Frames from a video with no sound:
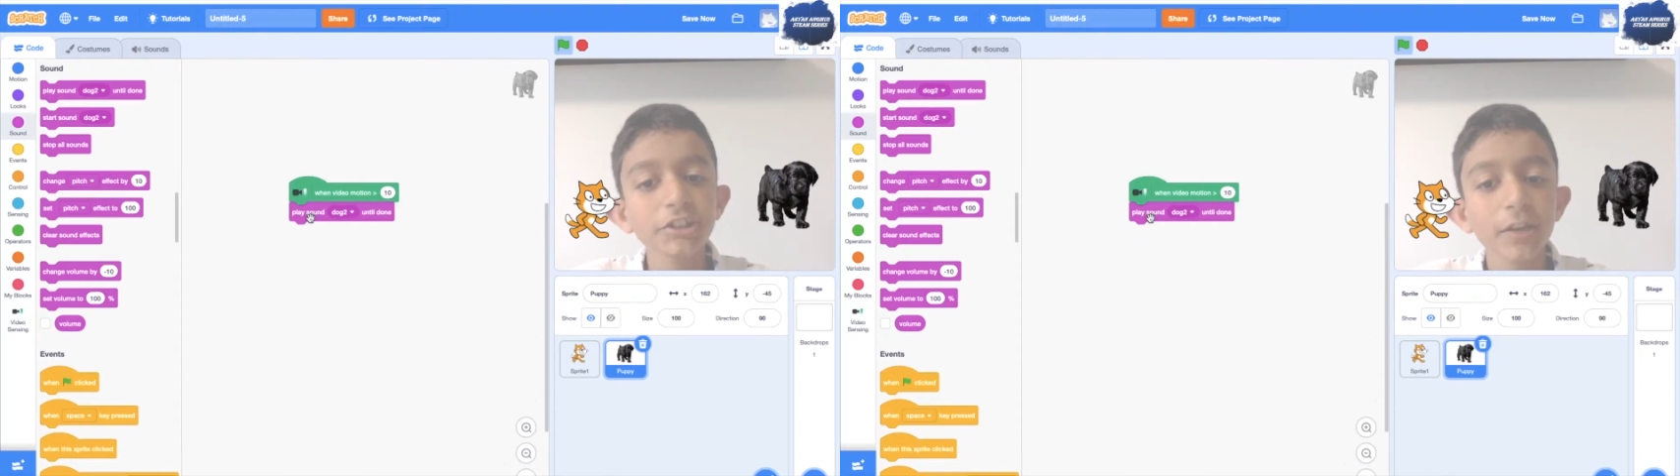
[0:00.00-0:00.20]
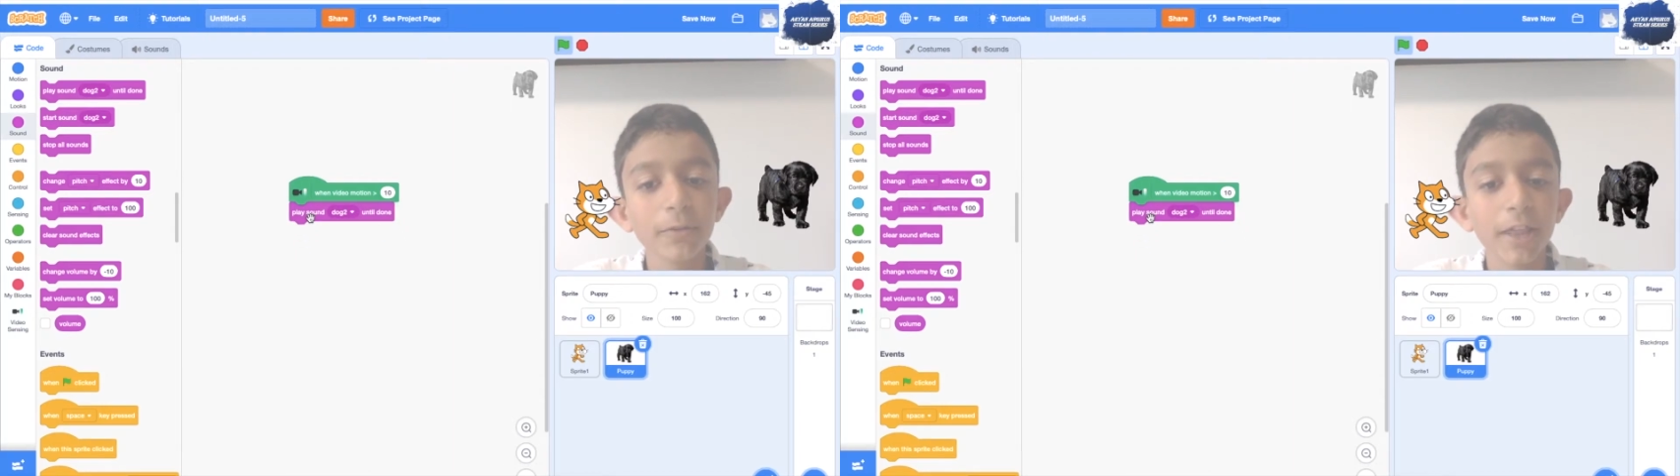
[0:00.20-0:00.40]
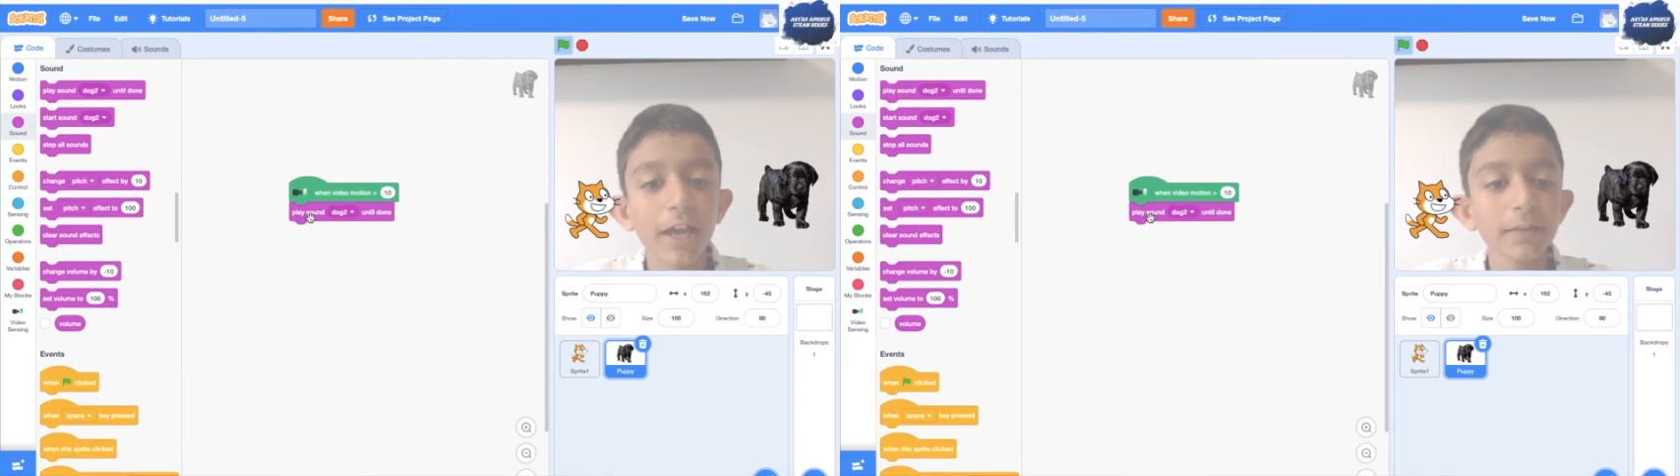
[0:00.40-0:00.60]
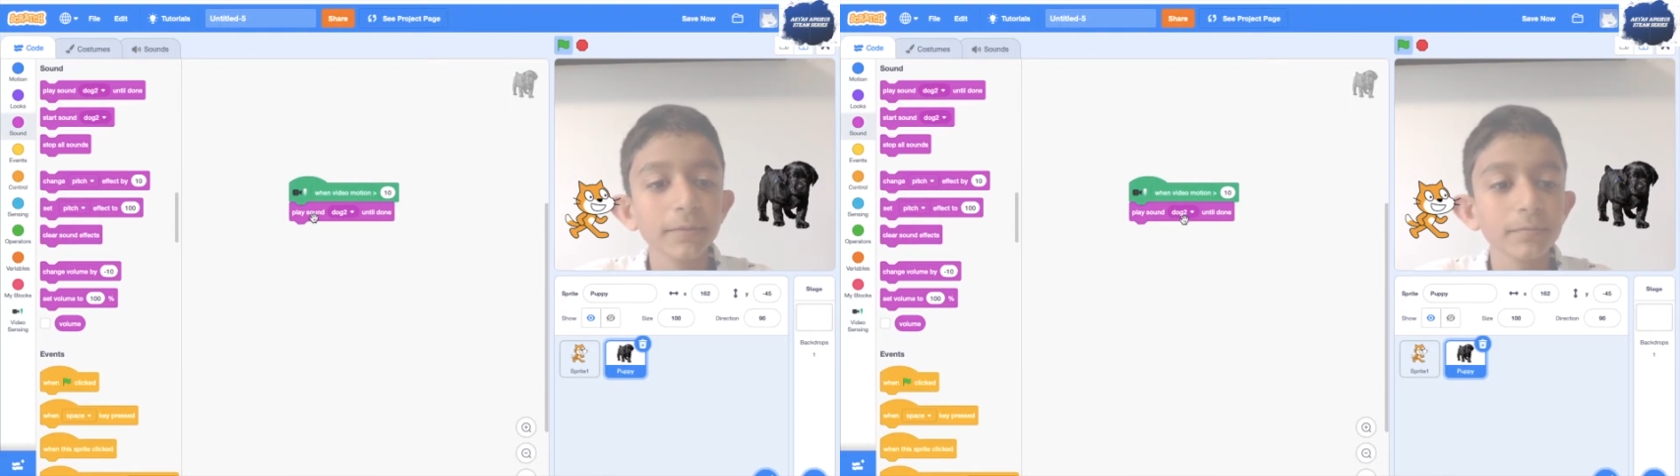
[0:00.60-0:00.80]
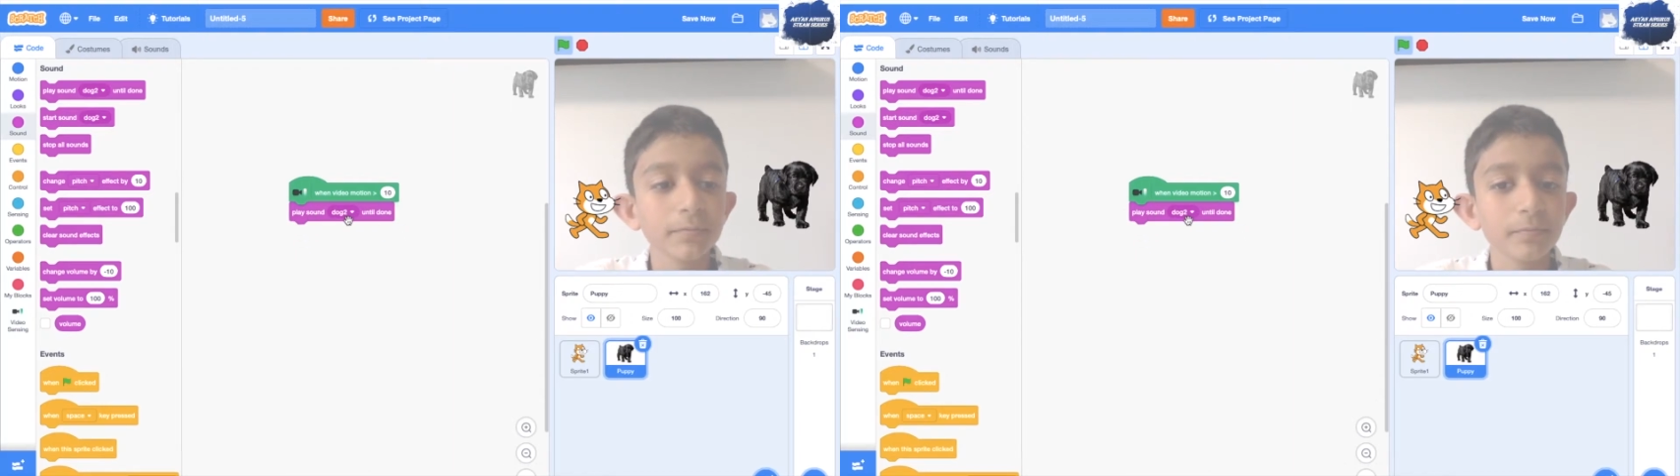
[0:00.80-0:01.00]
that.
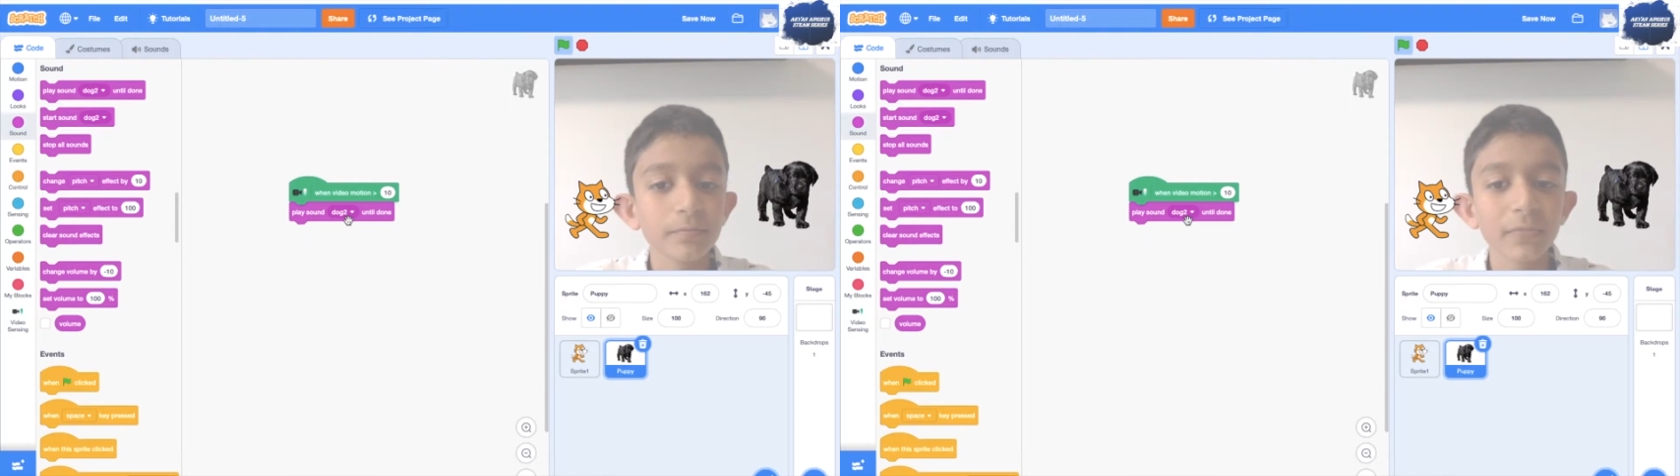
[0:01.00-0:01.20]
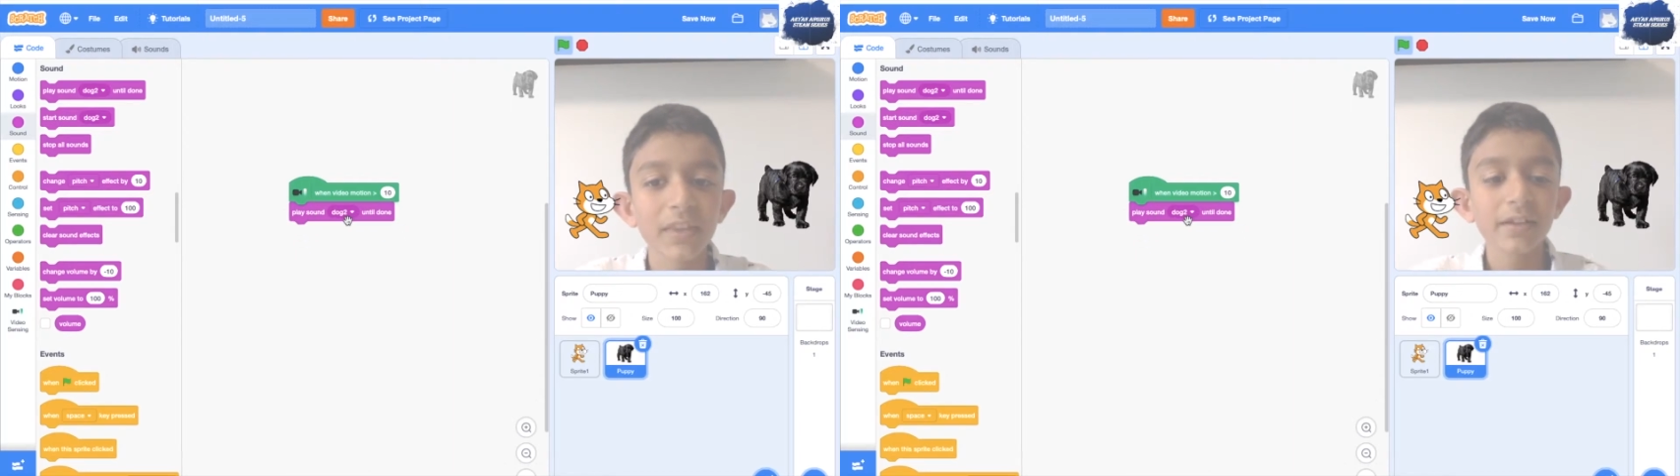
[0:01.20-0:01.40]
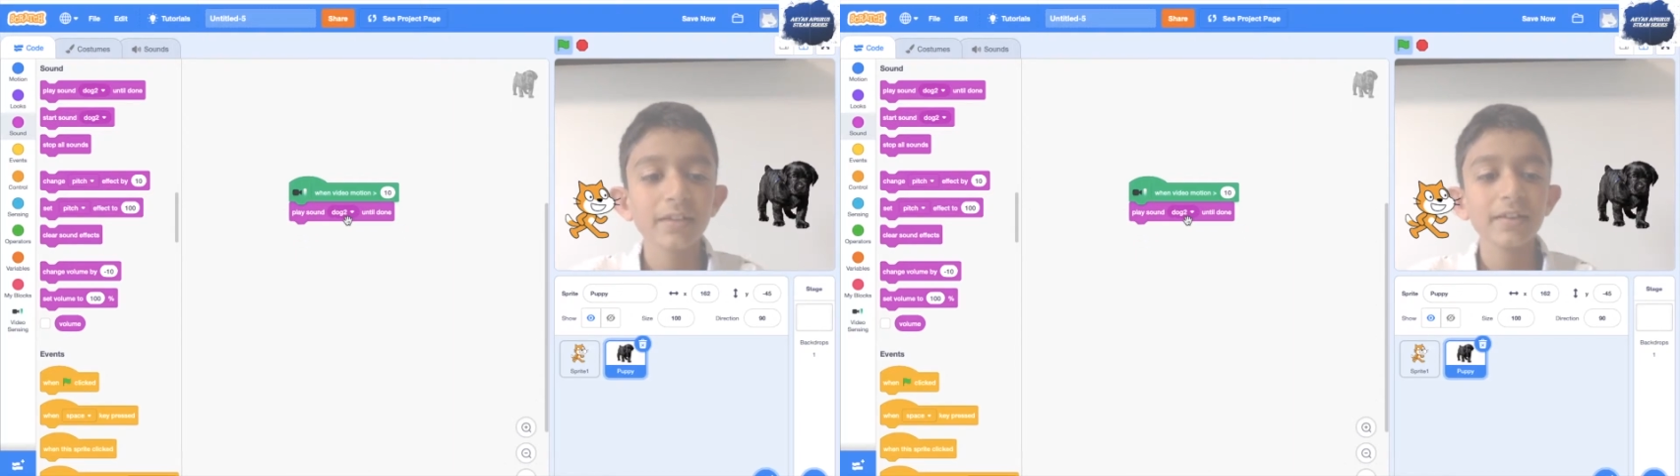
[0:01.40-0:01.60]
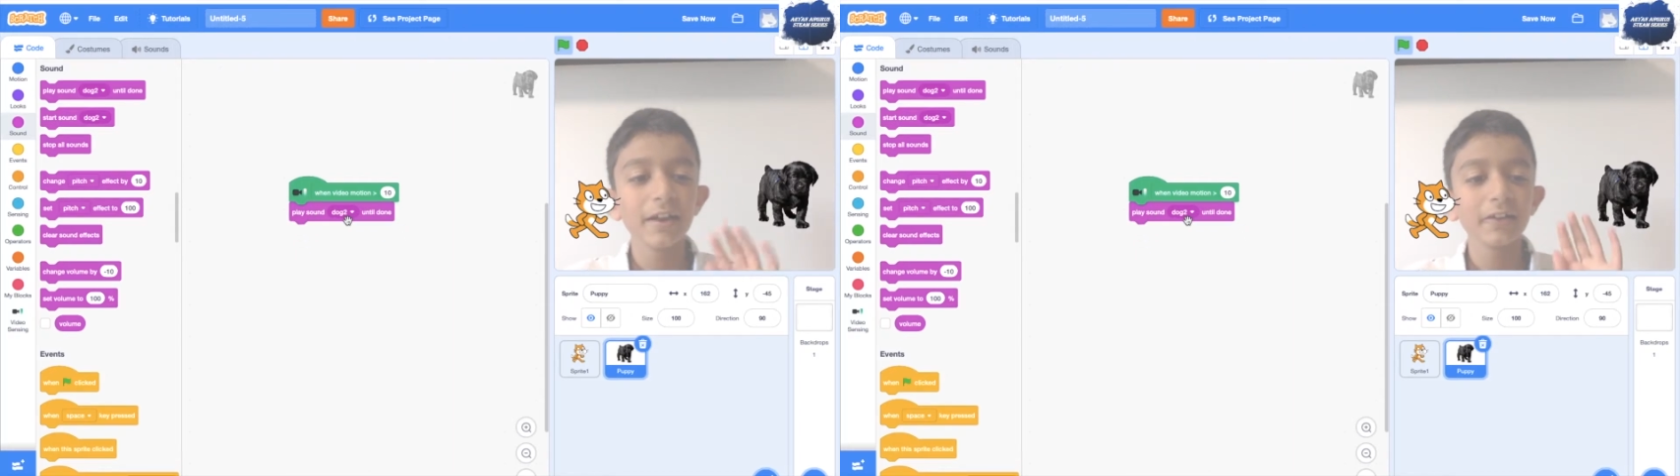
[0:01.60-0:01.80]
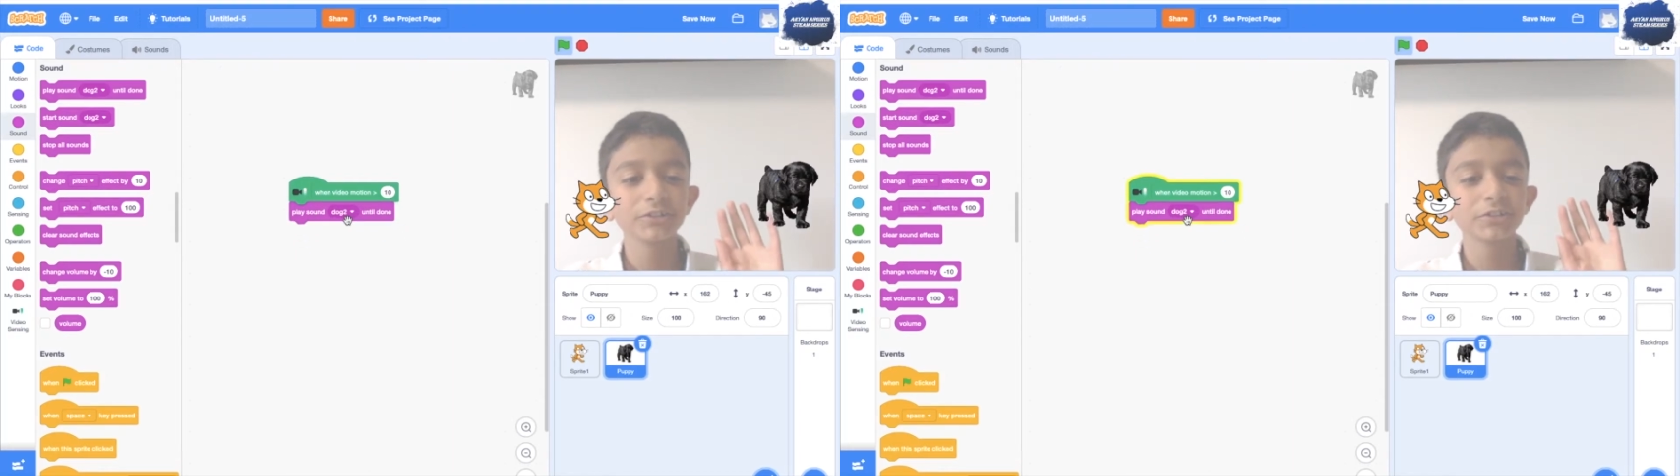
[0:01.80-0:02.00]
Now
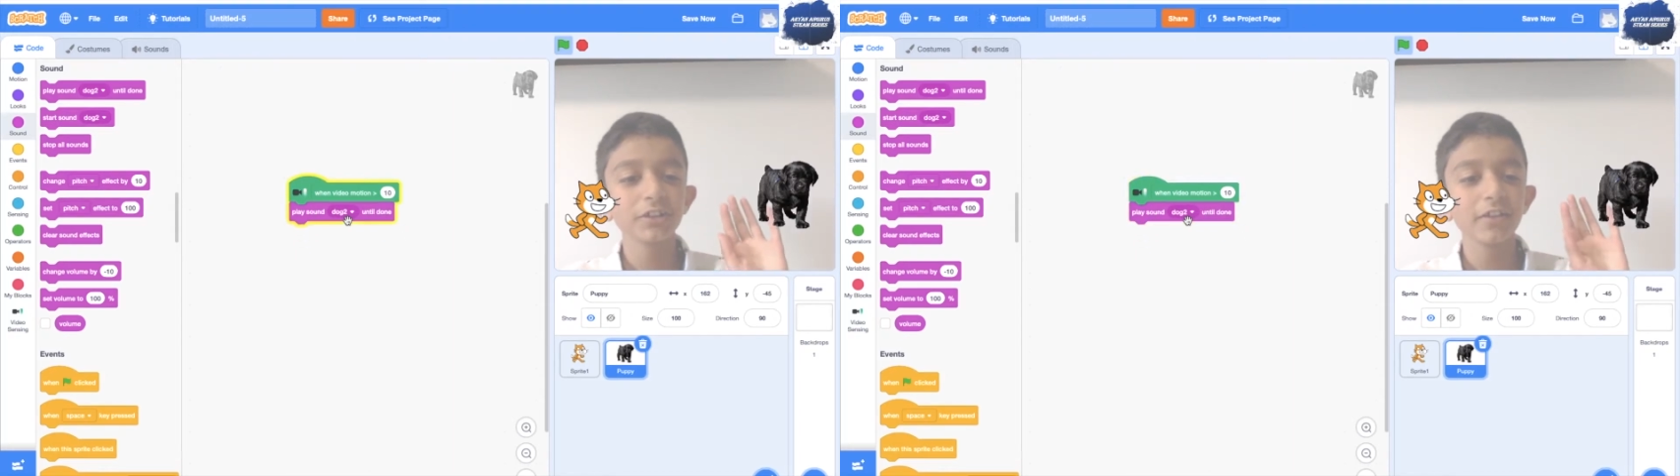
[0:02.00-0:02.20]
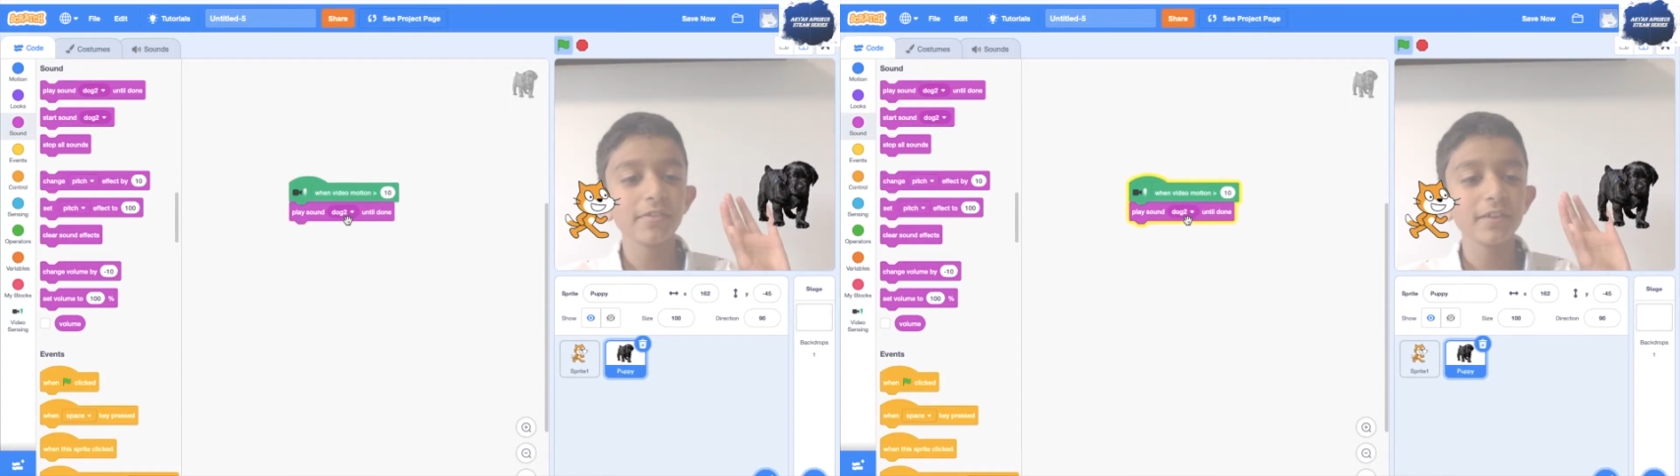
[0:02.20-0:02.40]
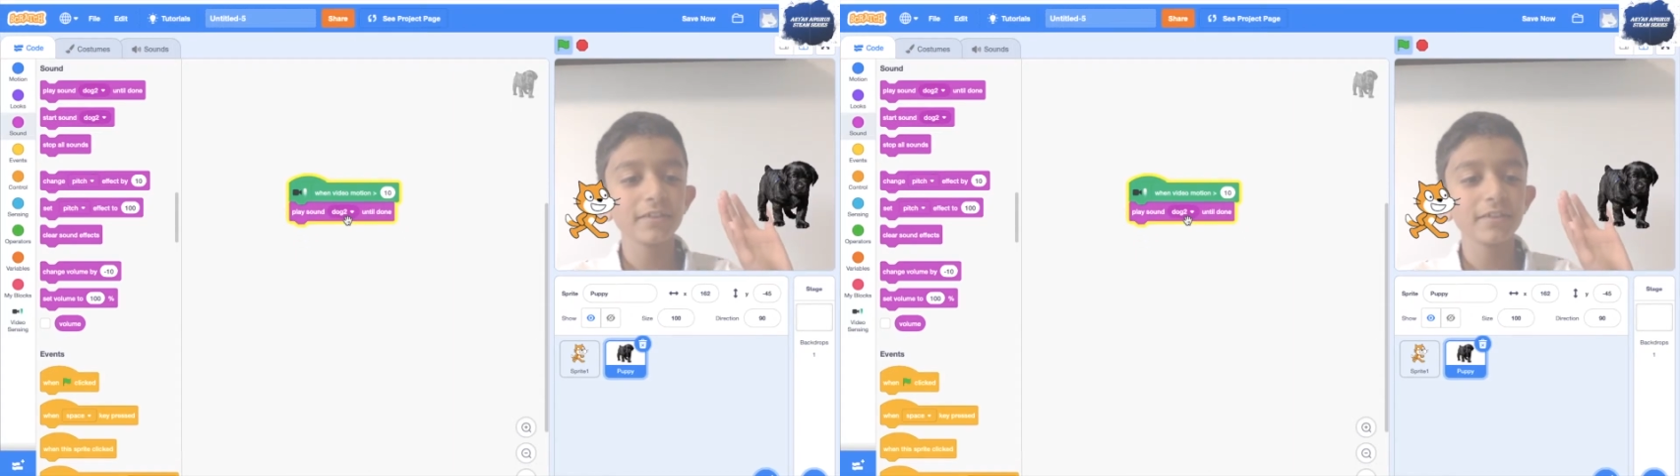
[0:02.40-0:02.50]
let's try this.